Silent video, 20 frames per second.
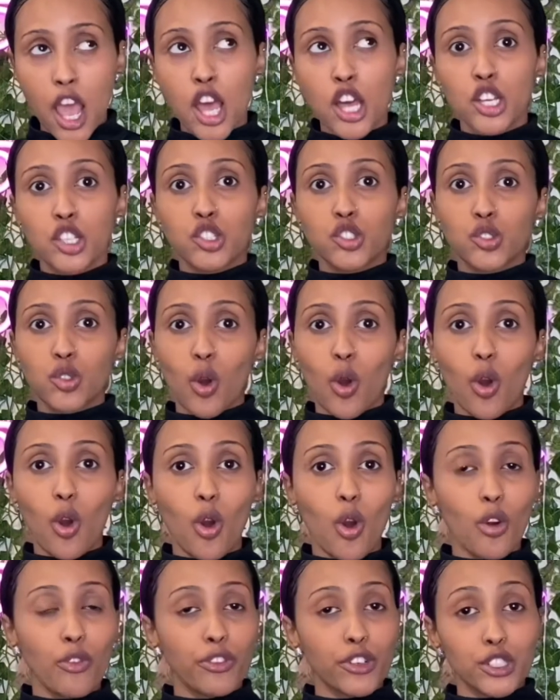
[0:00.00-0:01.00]

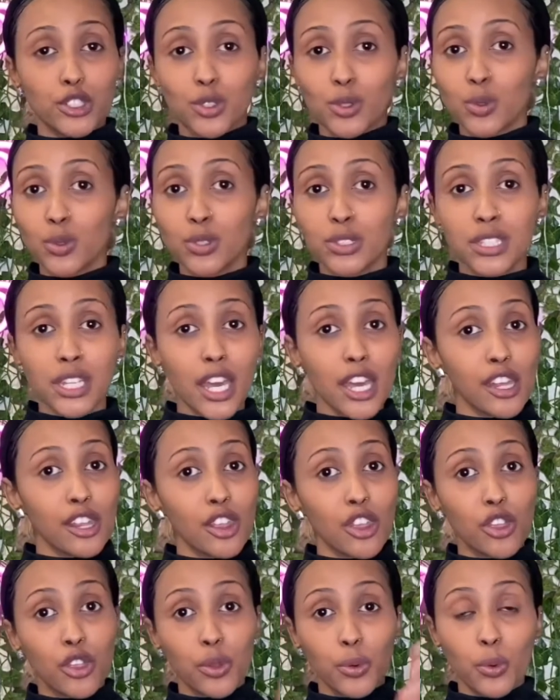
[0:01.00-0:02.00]
So for Tuesday
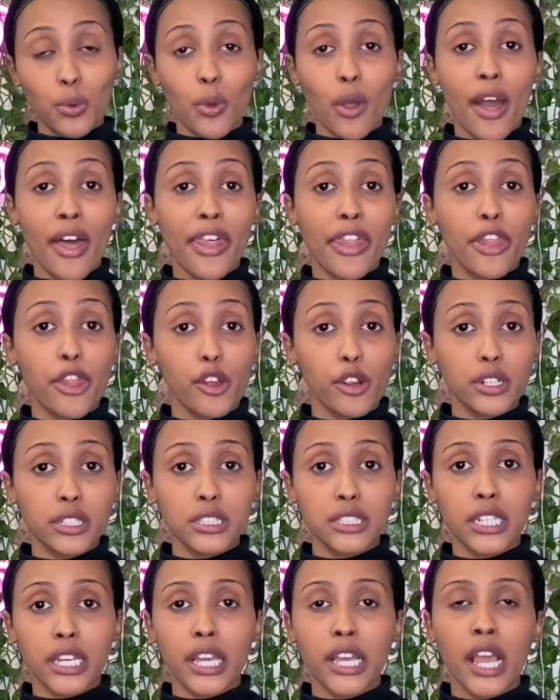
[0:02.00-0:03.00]
through
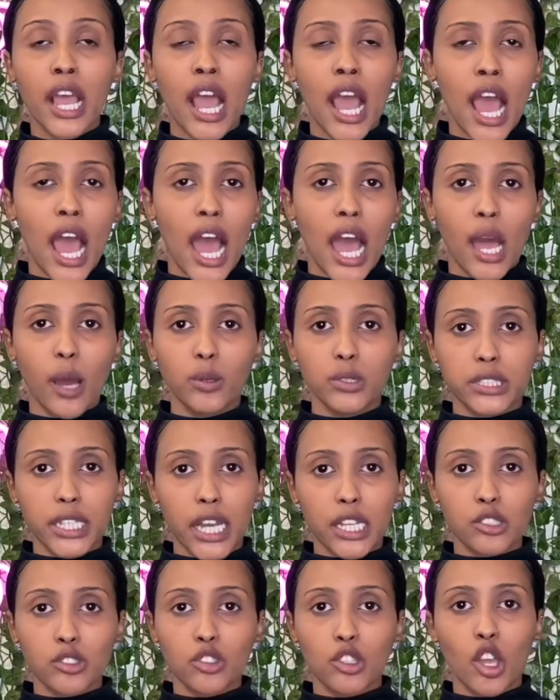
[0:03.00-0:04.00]
Thursday, I was
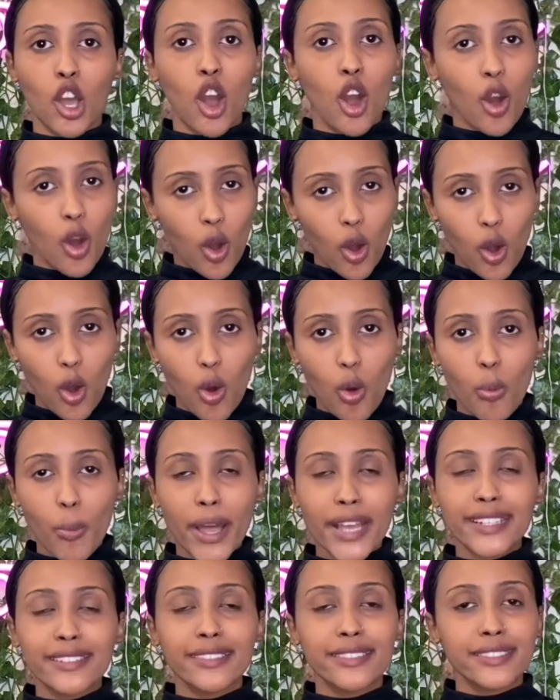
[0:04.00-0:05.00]
actually home
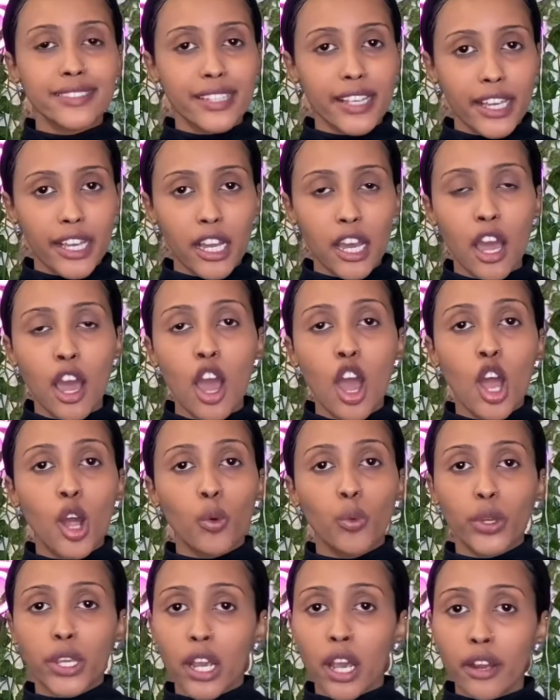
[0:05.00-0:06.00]
sick,
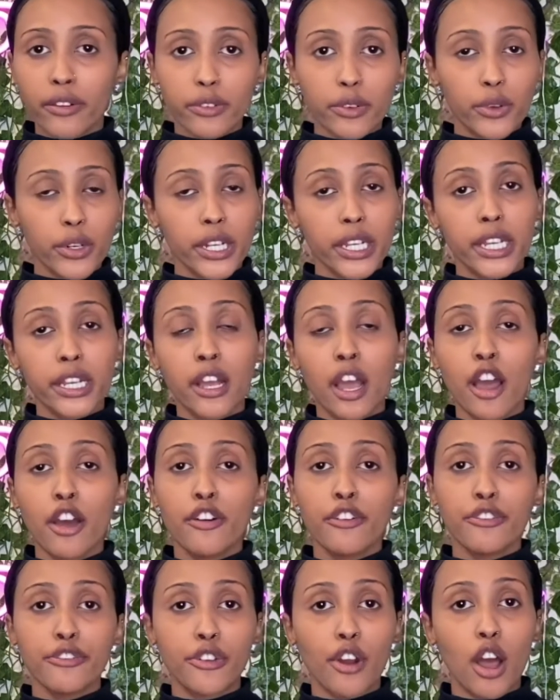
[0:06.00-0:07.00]
recovering
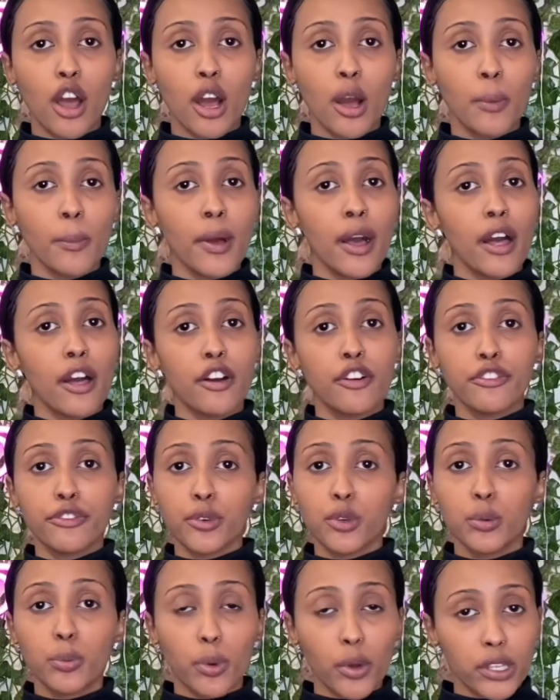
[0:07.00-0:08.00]
from
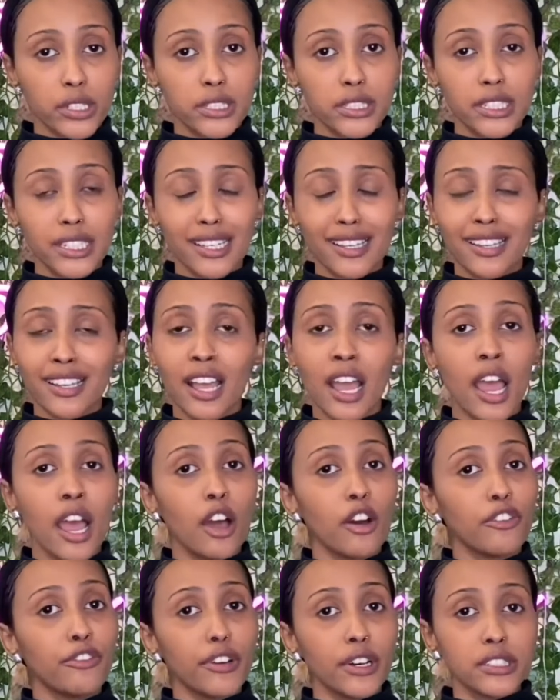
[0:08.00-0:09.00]
food poisoning,
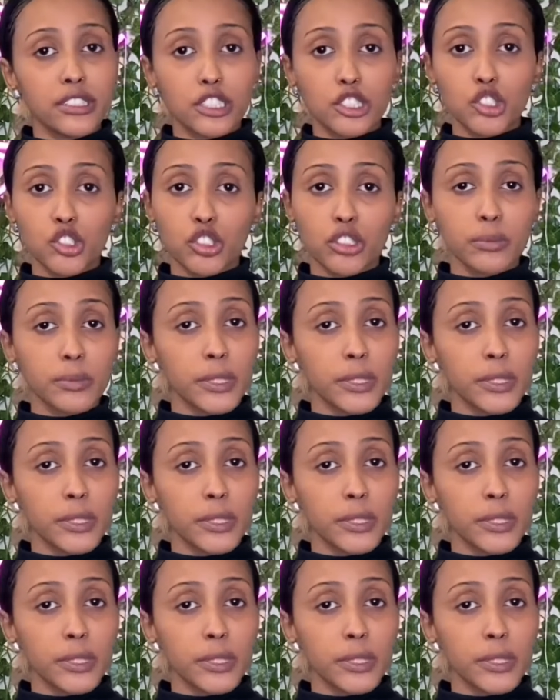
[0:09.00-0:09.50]
felt extremely